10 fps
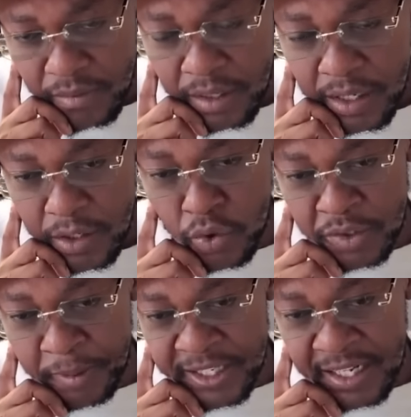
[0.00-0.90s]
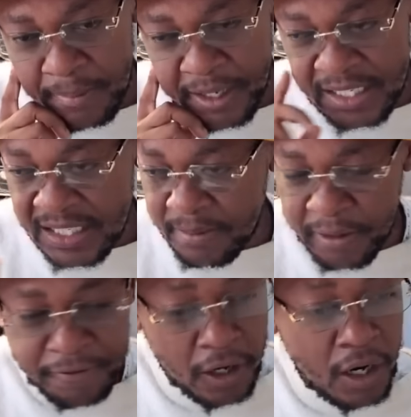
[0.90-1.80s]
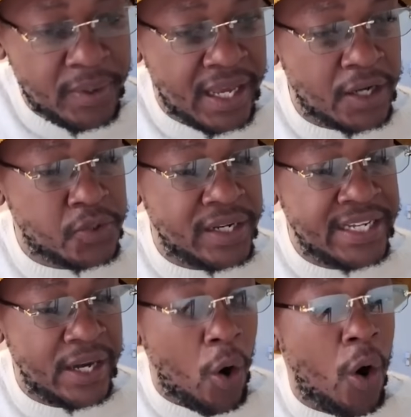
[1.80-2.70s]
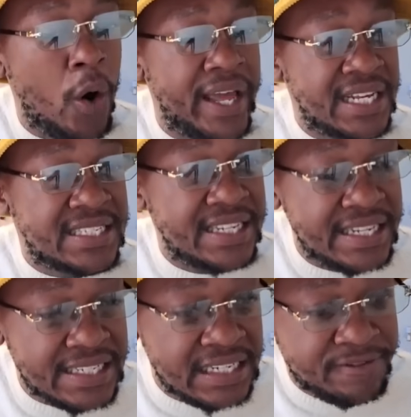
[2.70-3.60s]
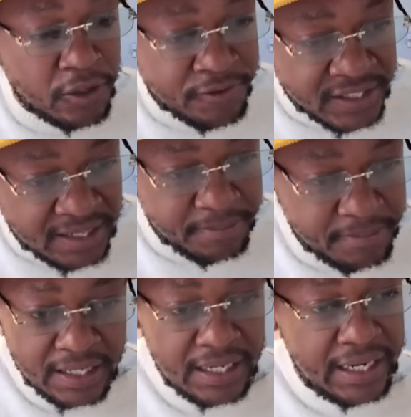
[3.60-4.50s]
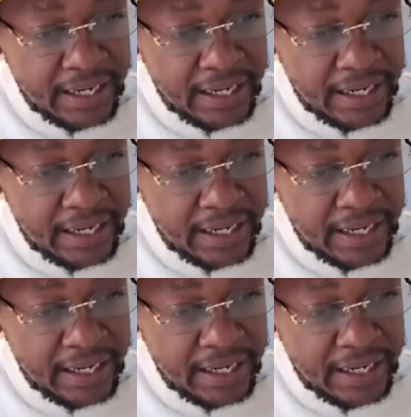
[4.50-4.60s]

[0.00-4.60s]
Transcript: those political parties before we actually or accidentally vote for them in